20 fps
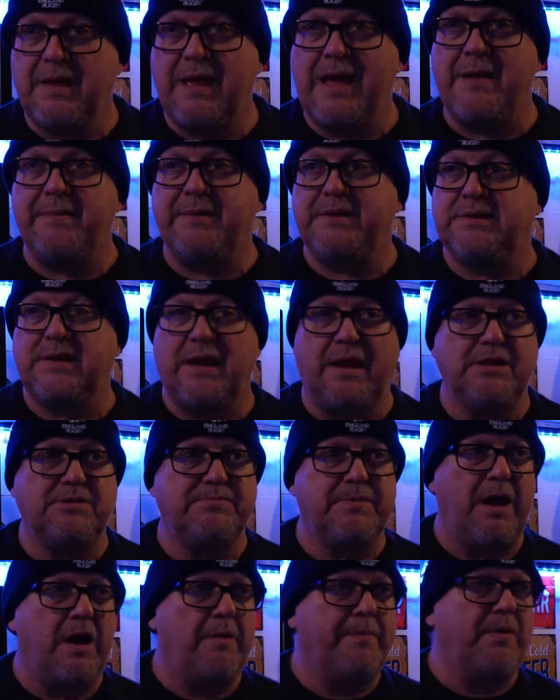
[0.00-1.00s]
Happy days,
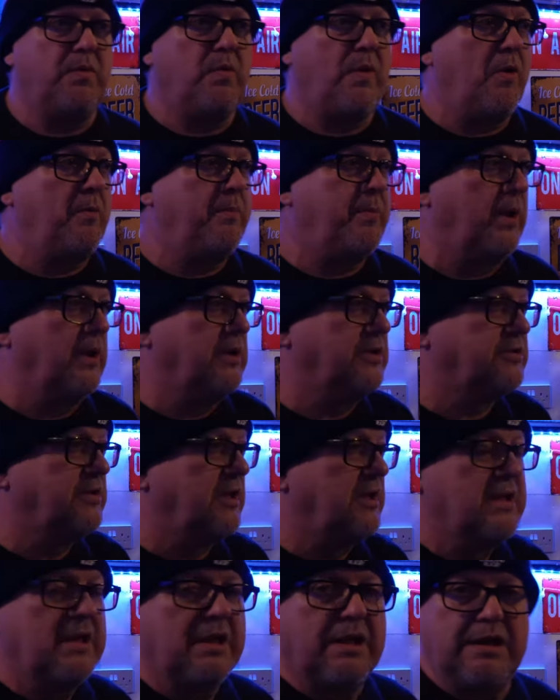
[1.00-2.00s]
mate. I'll be well pleased.
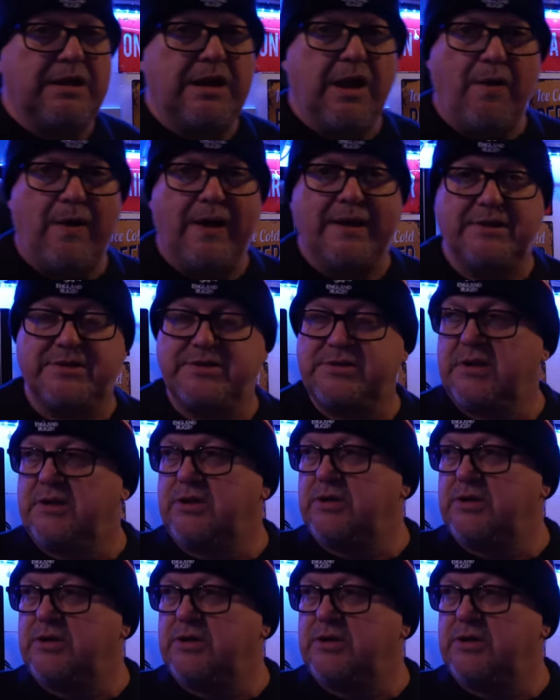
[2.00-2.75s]
Lights.